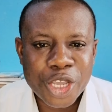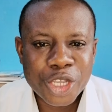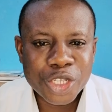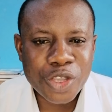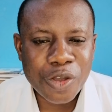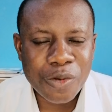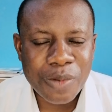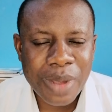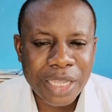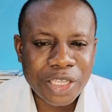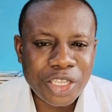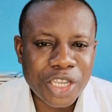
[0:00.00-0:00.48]

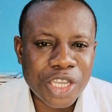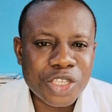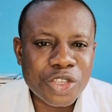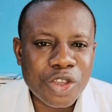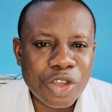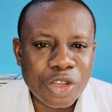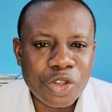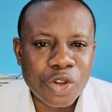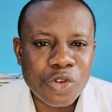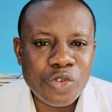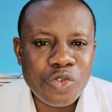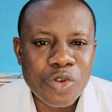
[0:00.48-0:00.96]
So we're just
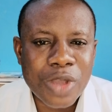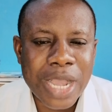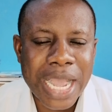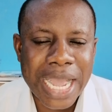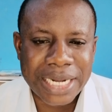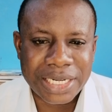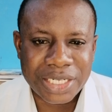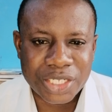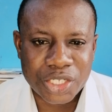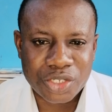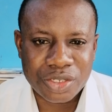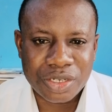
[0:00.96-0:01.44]
going to look
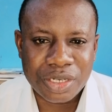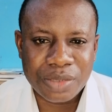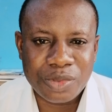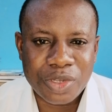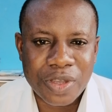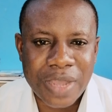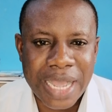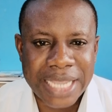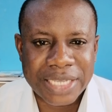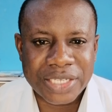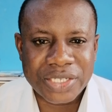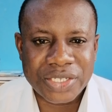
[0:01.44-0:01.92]
at the
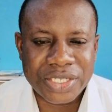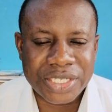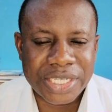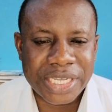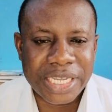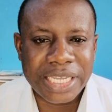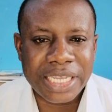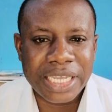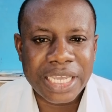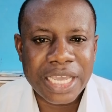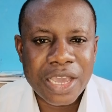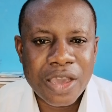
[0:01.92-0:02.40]
scripture and
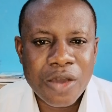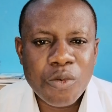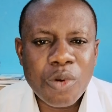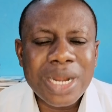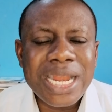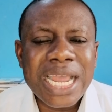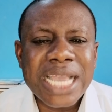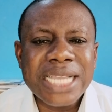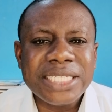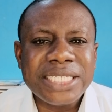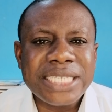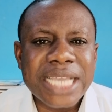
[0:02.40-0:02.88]
see,
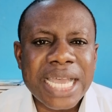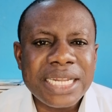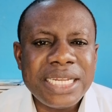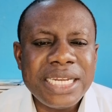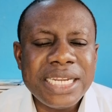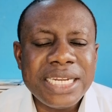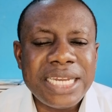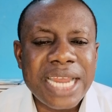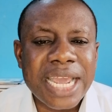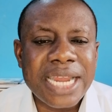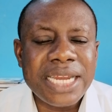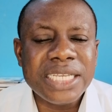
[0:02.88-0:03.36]
what
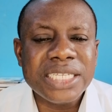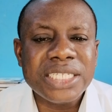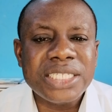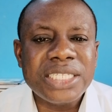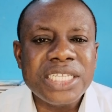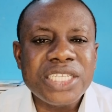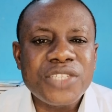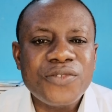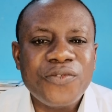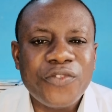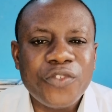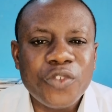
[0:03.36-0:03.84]
exactly then
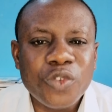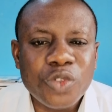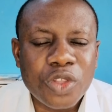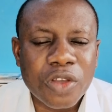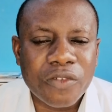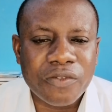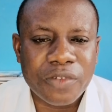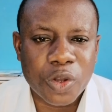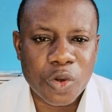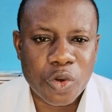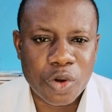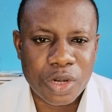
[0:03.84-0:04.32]
is this
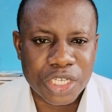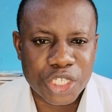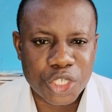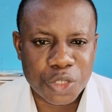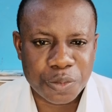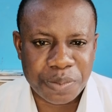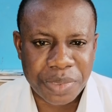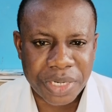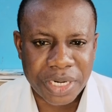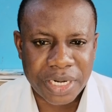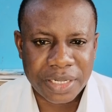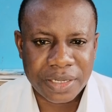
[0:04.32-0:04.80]
fruit of the Holy
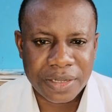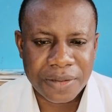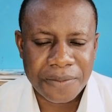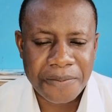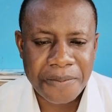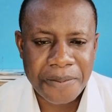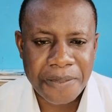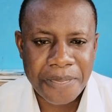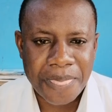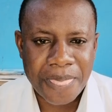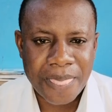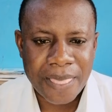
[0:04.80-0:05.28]
Spirit?
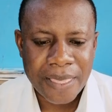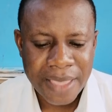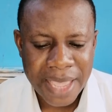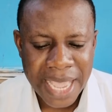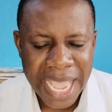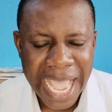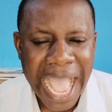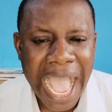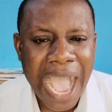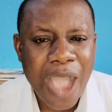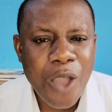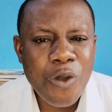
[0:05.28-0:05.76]

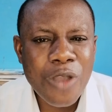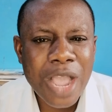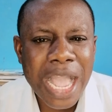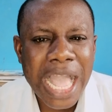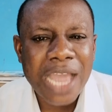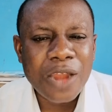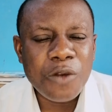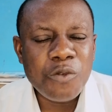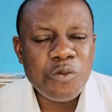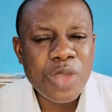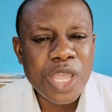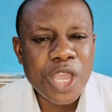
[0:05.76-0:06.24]
How
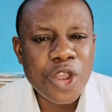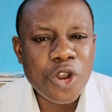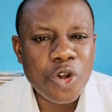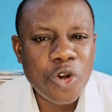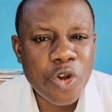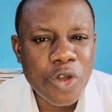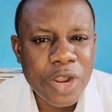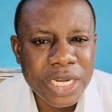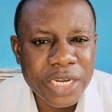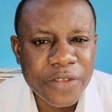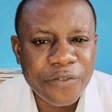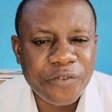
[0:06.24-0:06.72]
can we
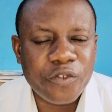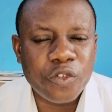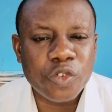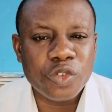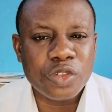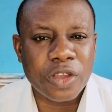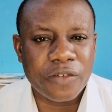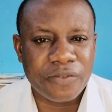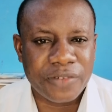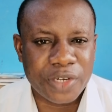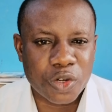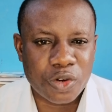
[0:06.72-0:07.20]
grow in the
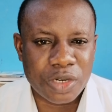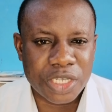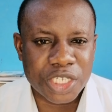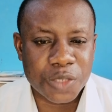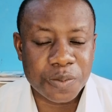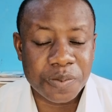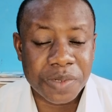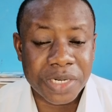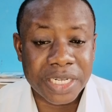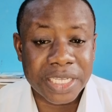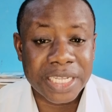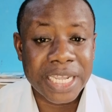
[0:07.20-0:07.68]
fruit of the Holy
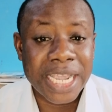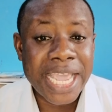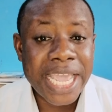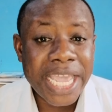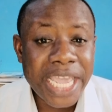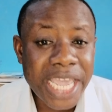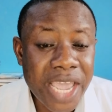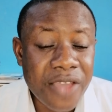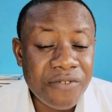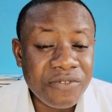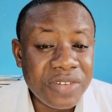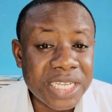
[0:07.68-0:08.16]
Spirit?
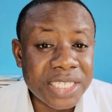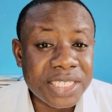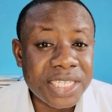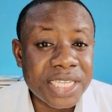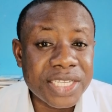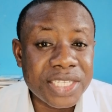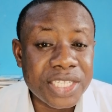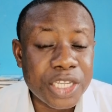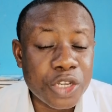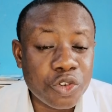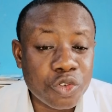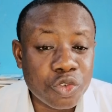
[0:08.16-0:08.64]
If
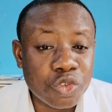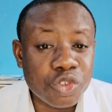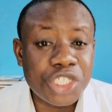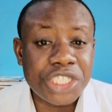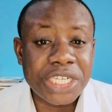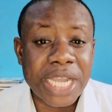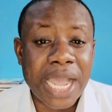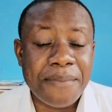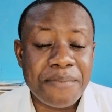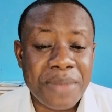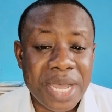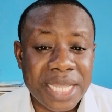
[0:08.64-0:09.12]
this is the
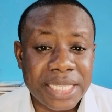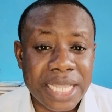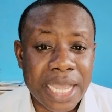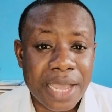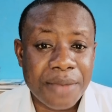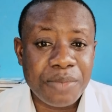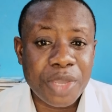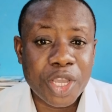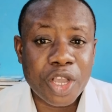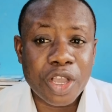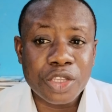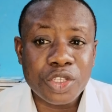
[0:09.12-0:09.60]
crucial
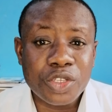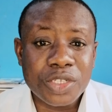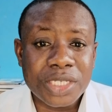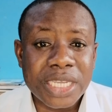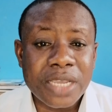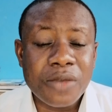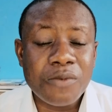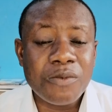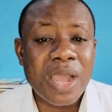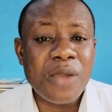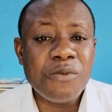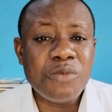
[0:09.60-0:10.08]
matter, because you
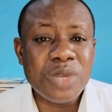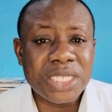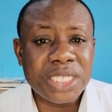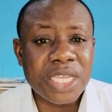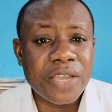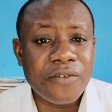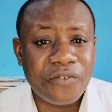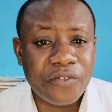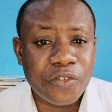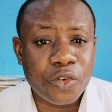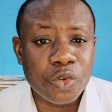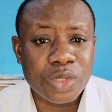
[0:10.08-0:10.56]
see, when we
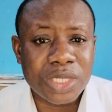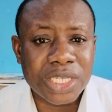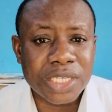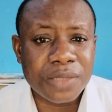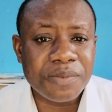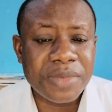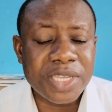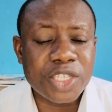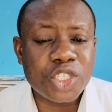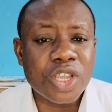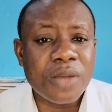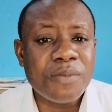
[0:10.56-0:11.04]
say fruit,
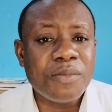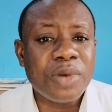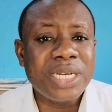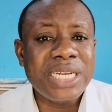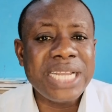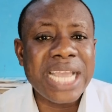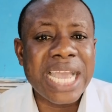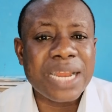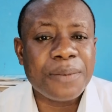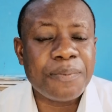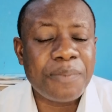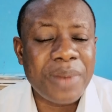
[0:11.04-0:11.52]
it means
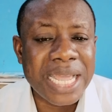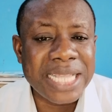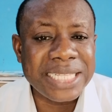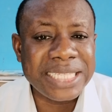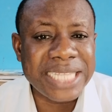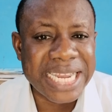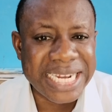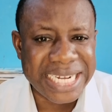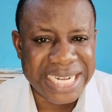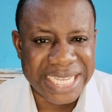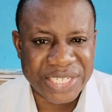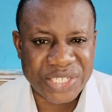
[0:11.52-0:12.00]
somebody had
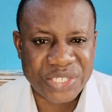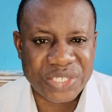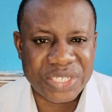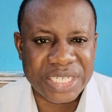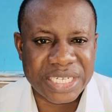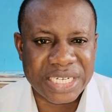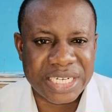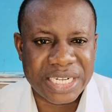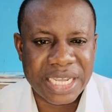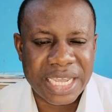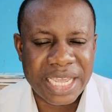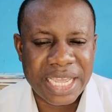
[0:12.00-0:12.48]
planted a
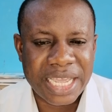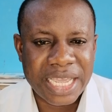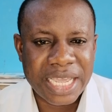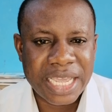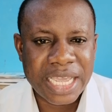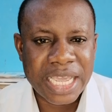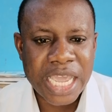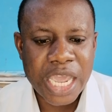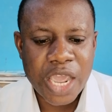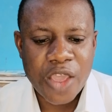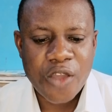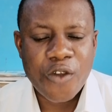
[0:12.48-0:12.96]
seed.
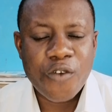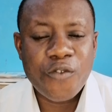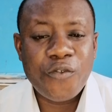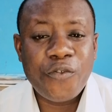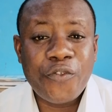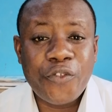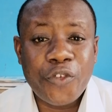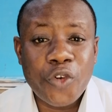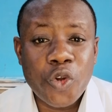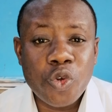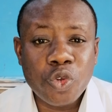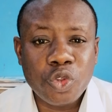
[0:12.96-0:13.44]

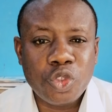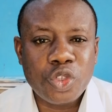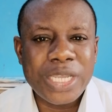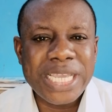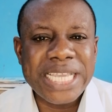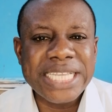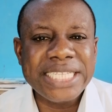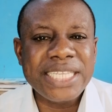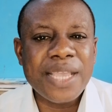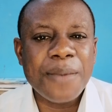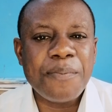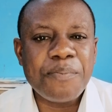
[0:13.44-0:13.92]
Fruit
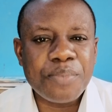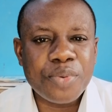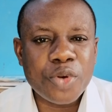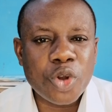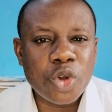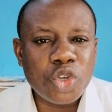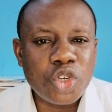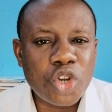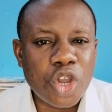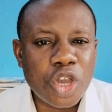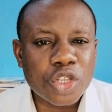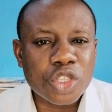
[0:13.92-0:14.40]
is the
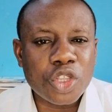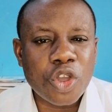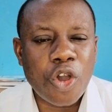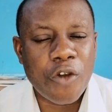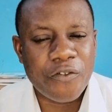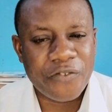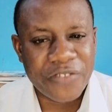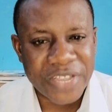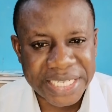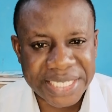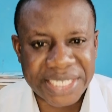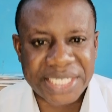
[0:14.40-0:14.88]
product
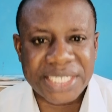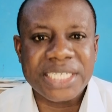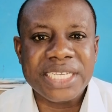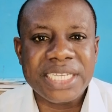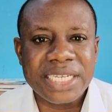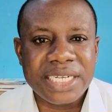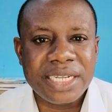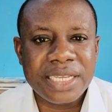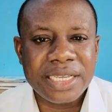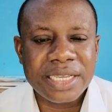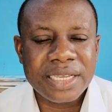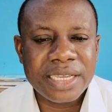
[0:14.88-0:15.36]
of a
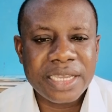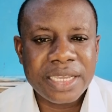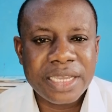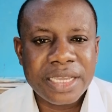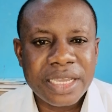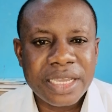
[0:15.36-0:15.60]
seed.